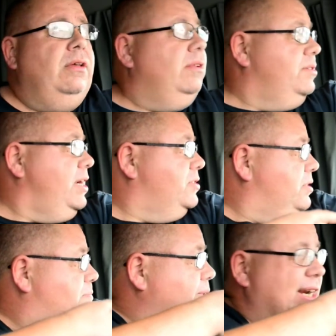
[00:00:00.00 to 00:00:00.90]
There's actually
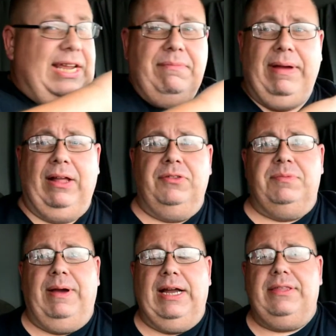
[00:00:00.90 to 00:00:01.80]
some pretty neat mountains
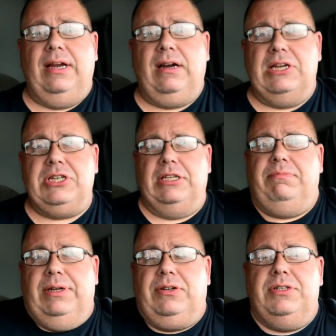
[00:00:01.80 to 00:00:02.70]
back there. I shot some
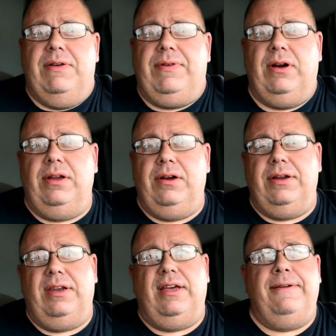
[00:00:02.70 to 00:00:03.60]
pictures of it earlier
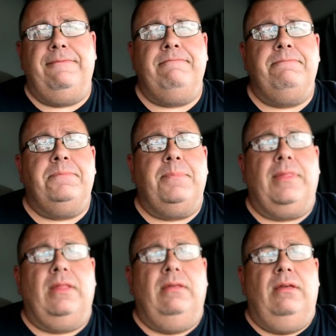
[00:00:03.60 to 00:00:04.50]
today.
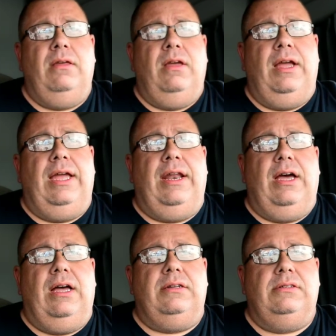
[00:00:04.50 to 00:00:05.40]
And
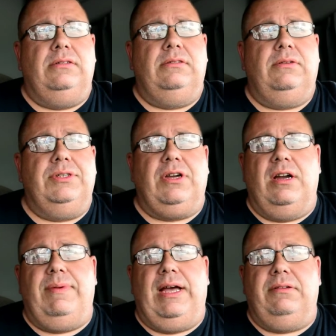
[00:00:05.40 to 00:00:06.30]
I want to talk
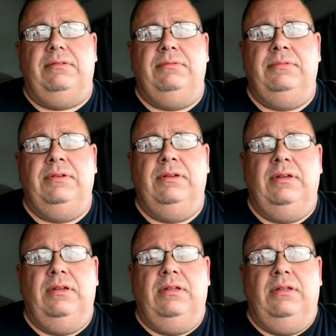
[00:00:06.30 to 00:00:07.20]
about
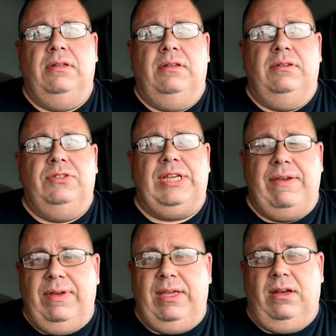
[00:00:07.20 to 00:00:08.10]

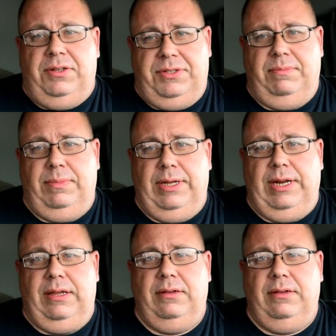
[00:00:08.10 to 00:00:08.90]
saving y'all some money.